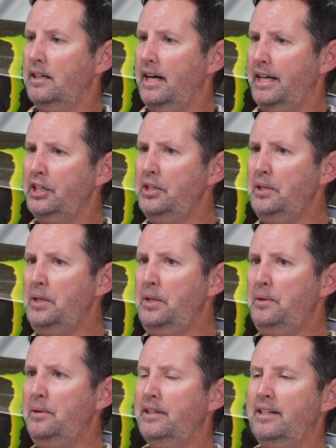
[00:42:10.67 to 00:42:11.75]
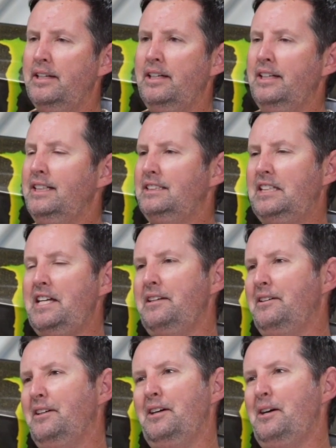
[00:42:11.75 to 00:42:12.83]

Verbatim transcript: I knew, see,